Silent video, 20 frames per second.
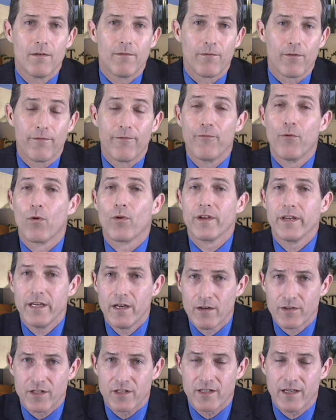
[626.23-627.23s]
for 4
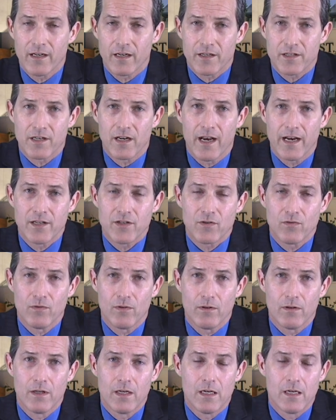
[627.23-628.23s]
years at St. Augustine High
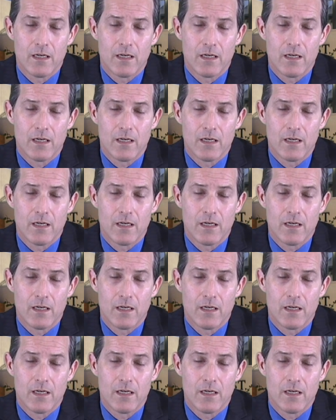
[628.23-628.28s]
School.